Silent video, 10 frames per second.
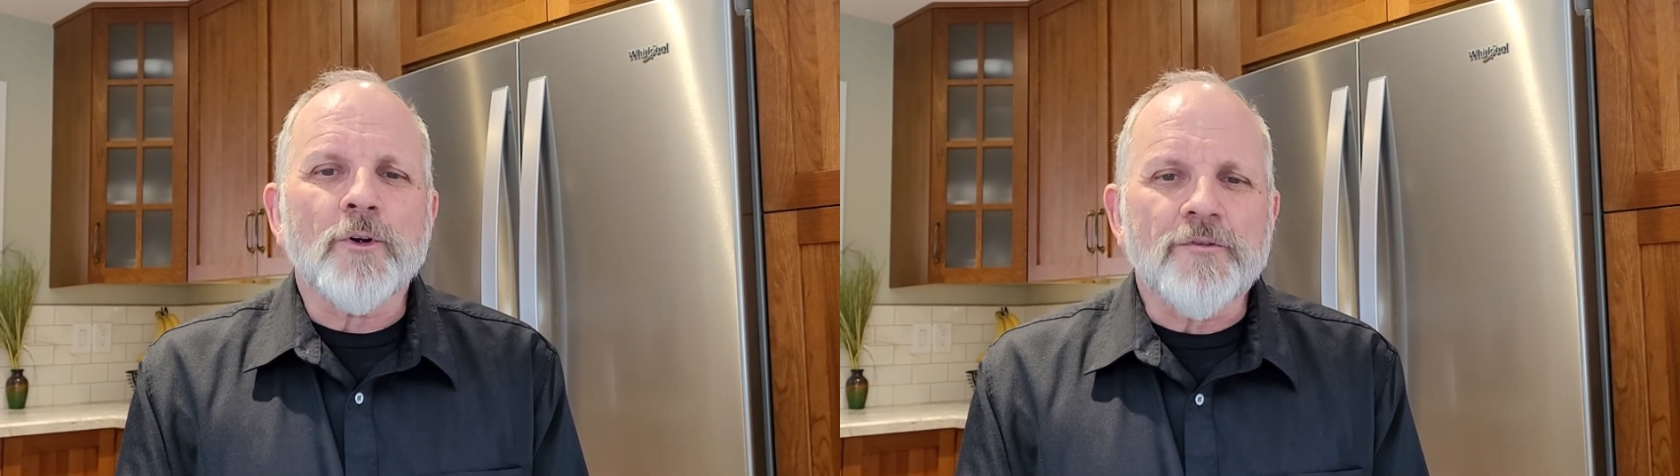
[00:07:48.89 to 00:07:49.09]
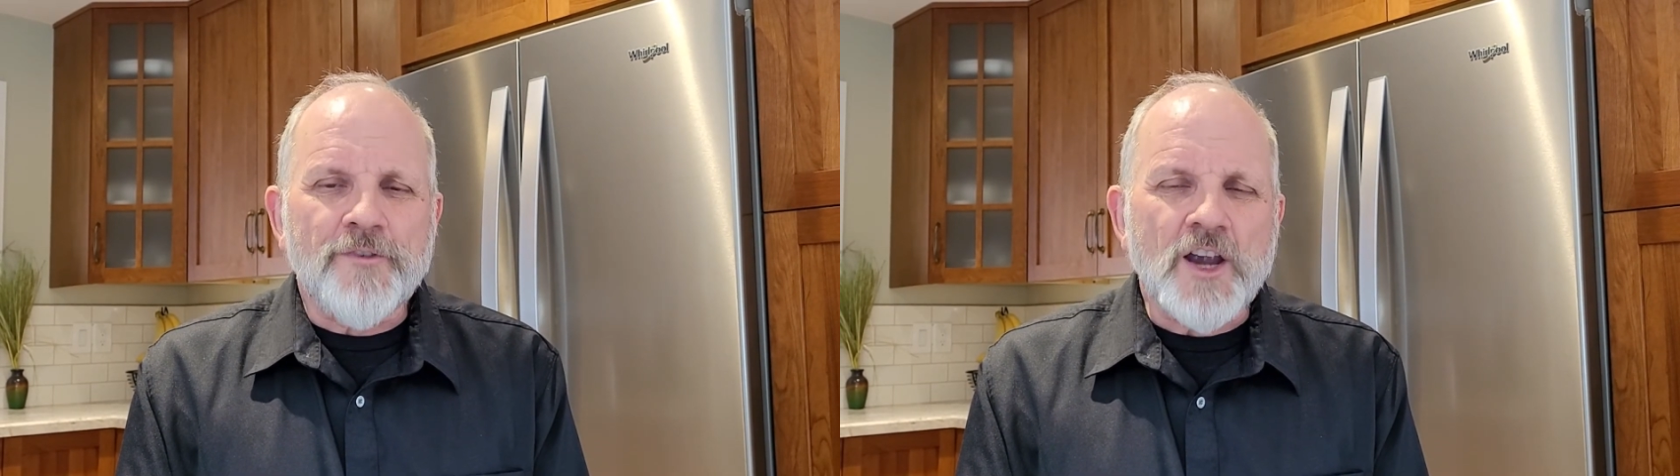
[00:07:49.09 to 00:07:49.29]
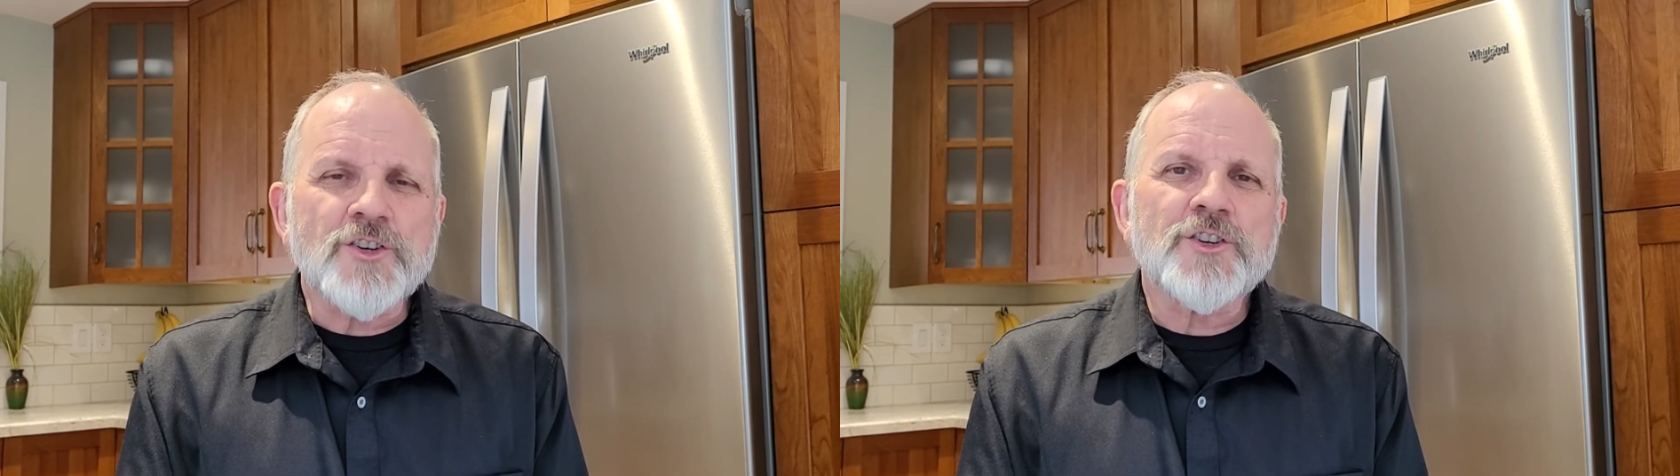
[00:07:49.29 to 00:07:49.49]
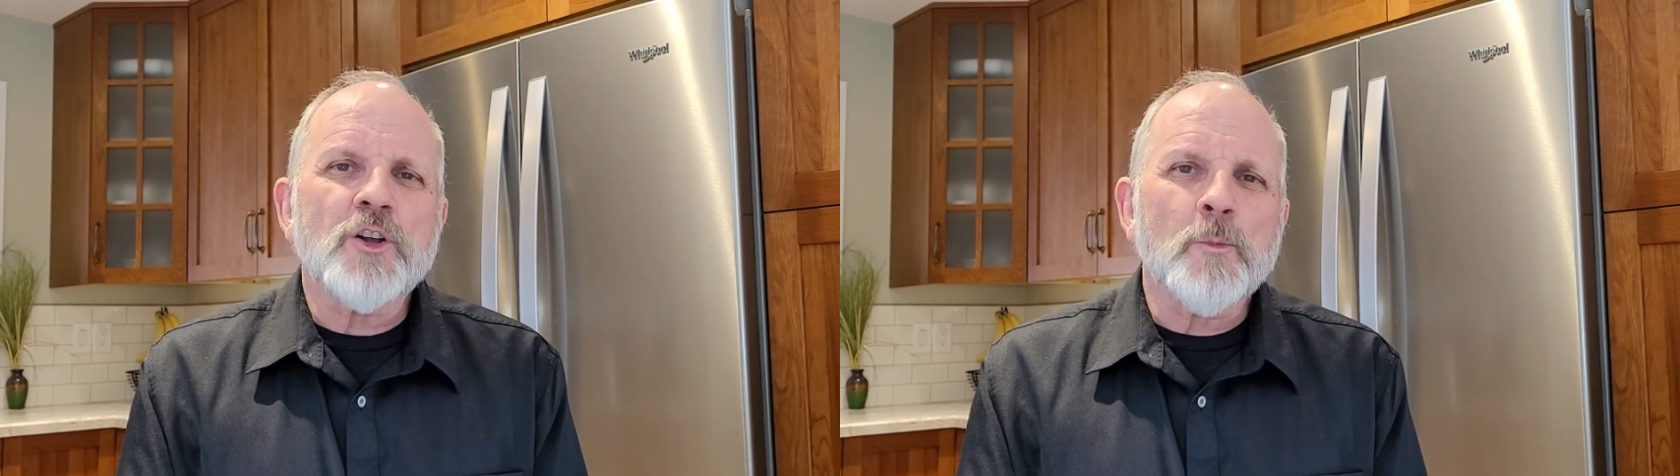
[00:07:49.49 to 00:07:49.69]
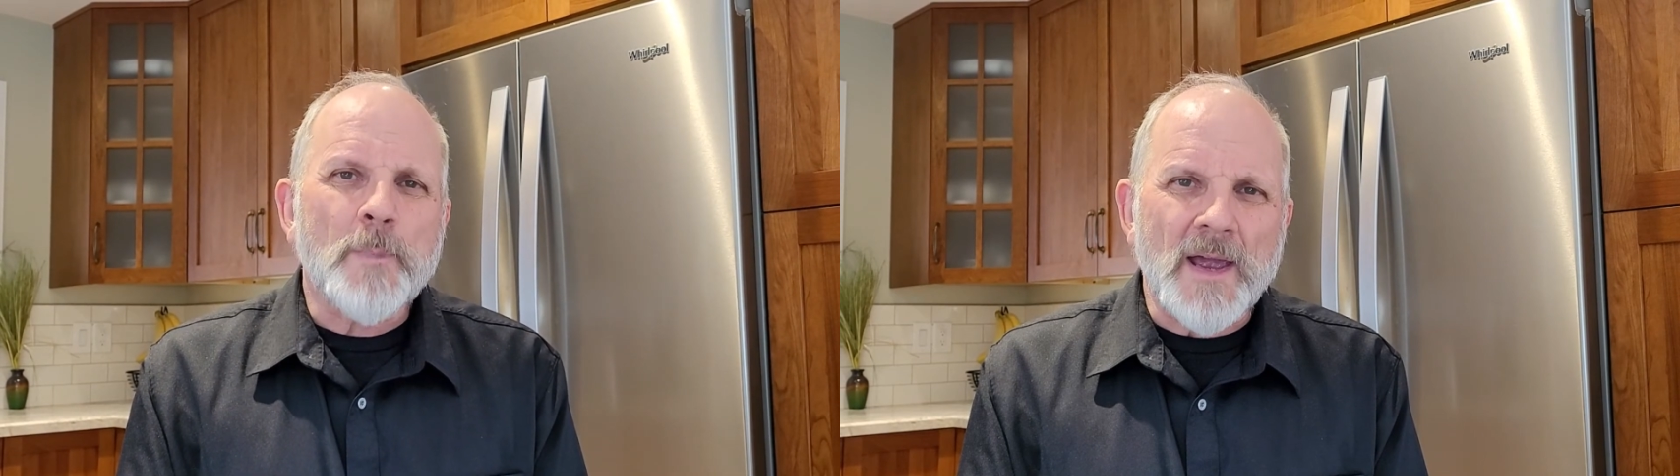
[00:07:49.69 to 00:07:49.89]

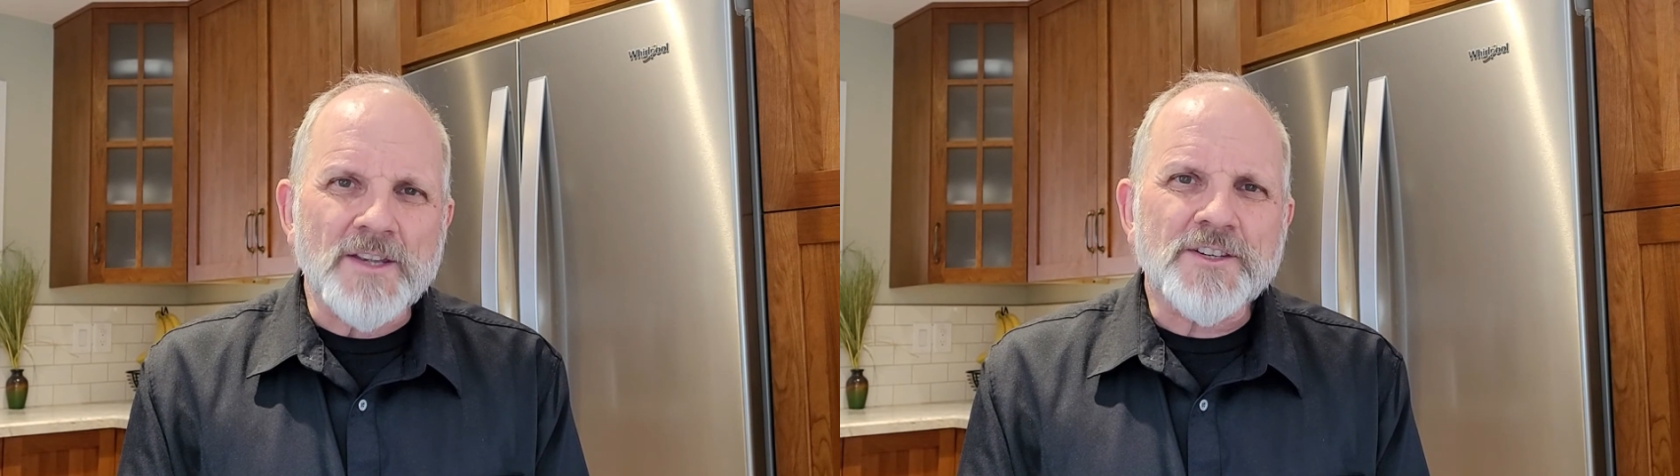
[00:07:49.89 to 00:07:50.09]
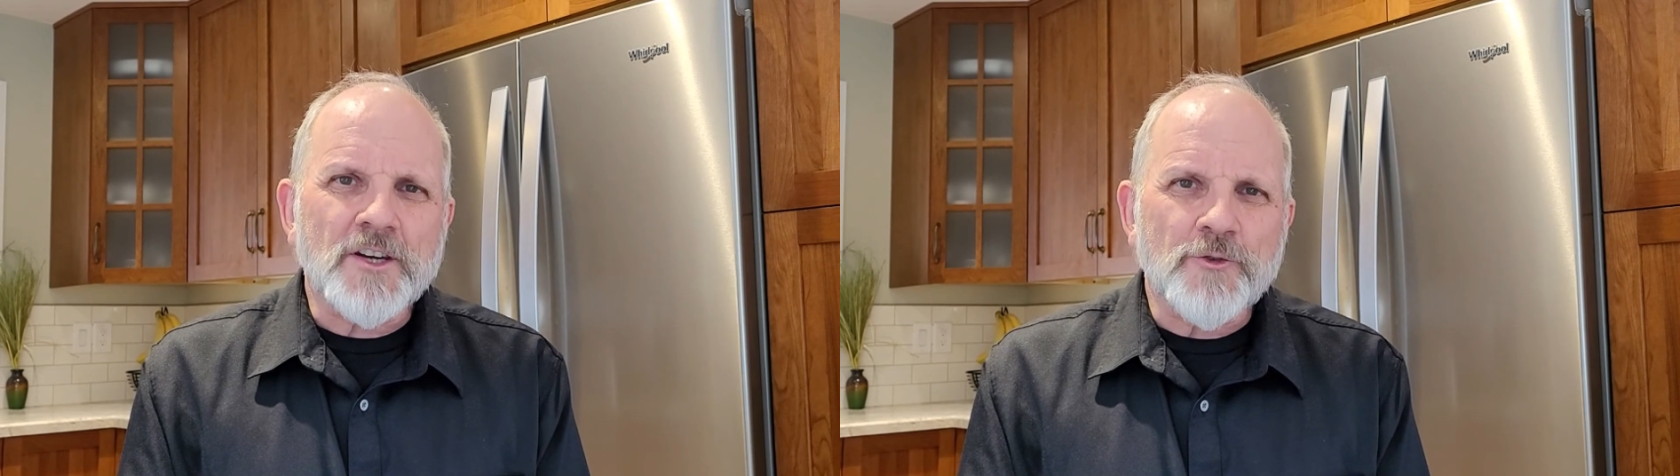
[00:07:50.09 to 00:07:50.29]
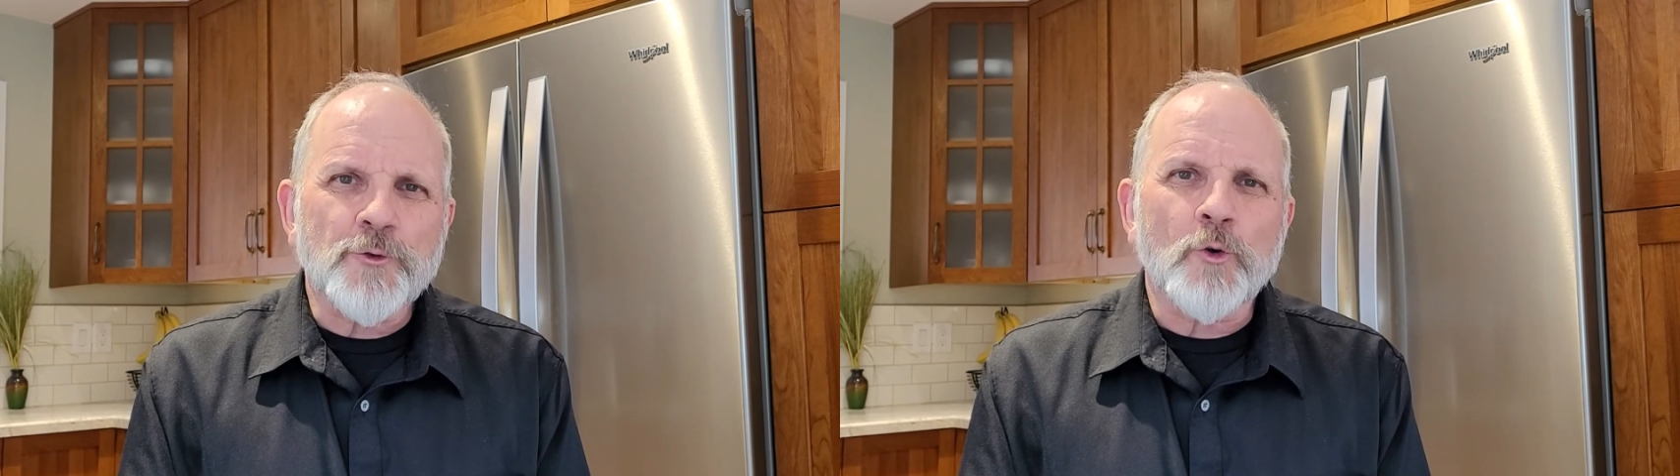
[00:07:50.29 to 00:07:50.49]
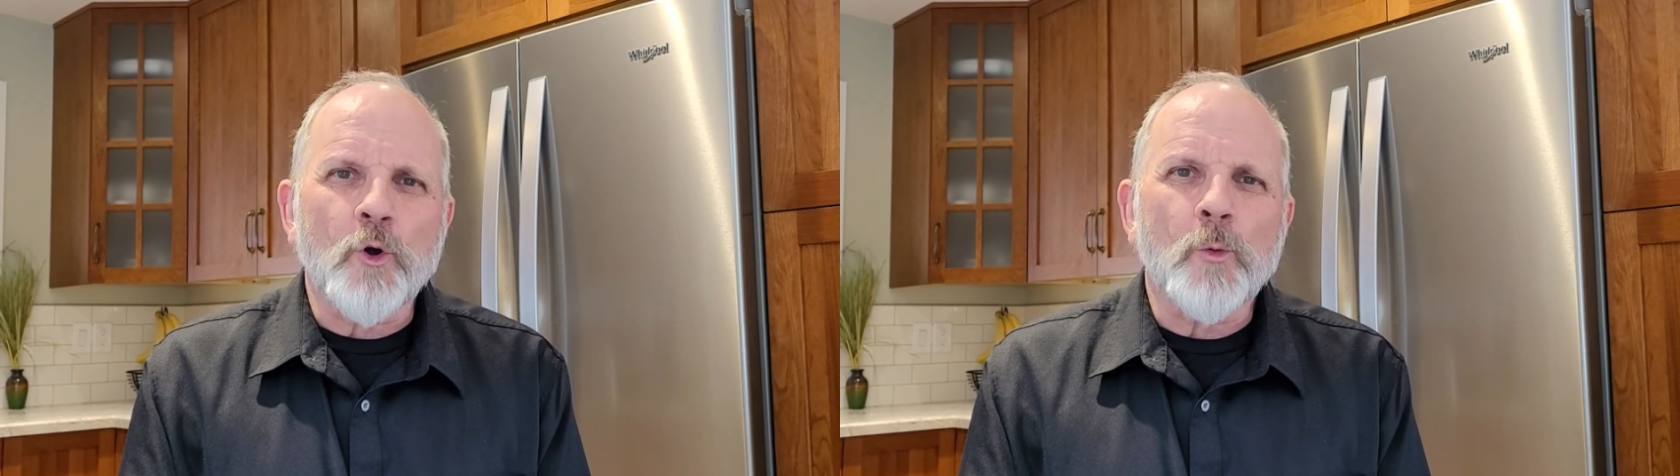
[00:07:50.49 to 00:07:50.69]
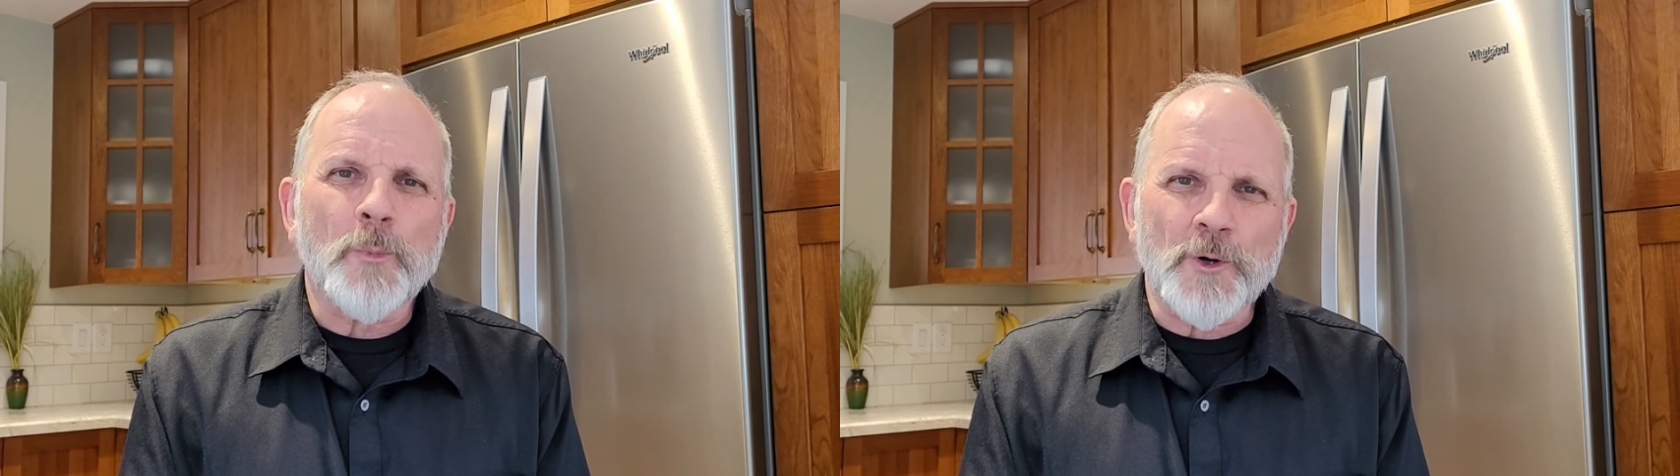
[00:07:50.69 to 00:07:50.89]
professional pest control